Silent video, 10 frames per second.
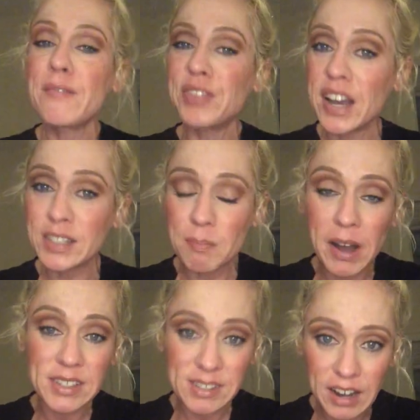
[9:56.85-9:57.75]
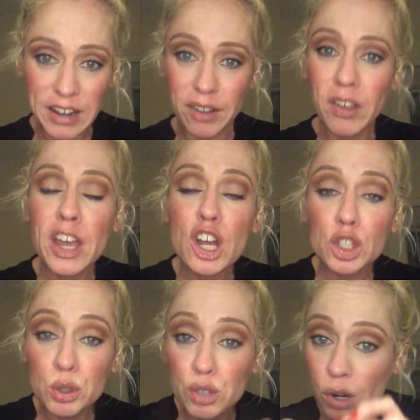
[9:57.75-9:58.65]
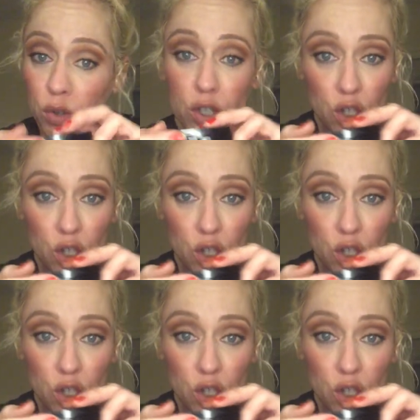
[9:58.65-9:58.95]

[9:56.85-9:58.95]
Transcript: That's my style. You don't,